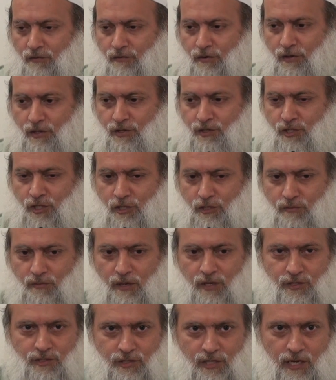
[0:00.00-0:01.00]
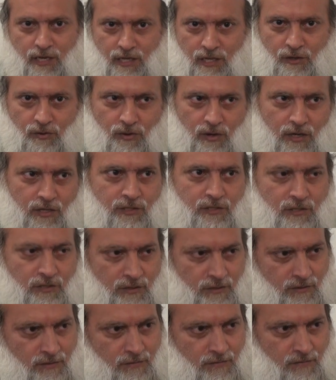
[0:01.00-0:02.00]
for the 6 months that he
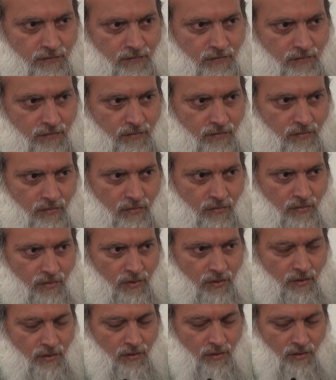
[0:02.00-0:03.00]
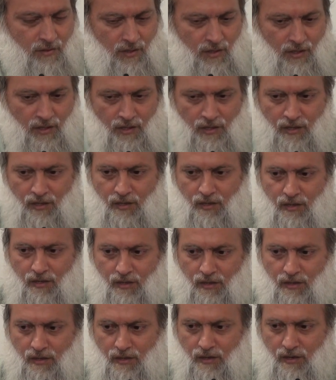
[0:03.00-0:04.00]
was the
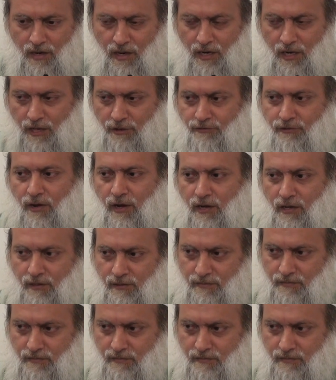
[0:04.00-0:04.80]
Khalifa.